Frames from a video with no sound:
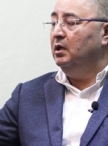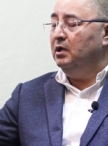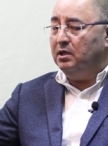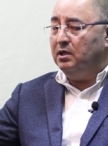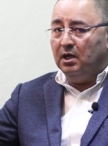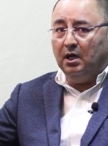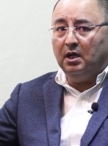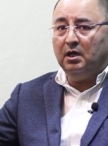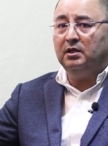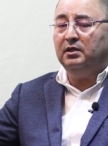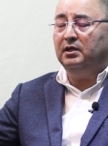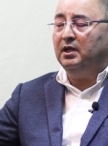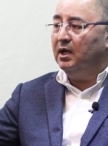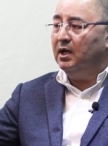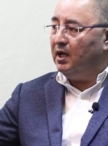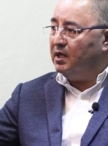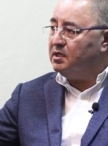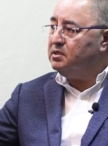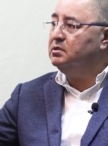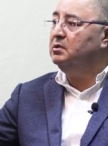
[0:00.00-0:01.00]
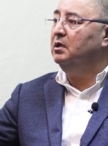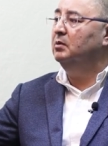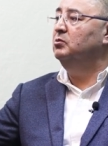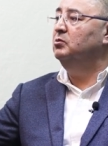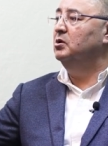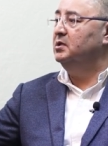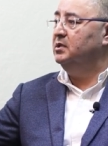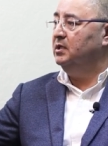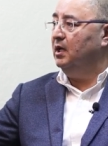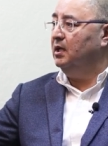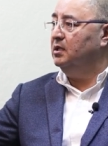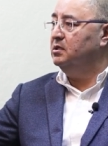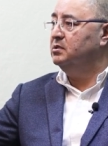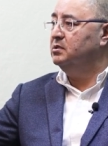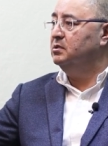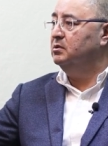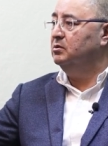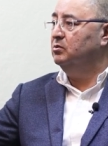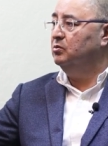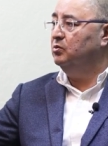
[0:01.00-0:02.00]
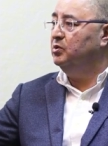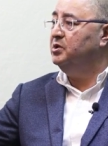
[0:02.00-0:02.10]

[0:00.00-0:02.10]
Here, there are some hotels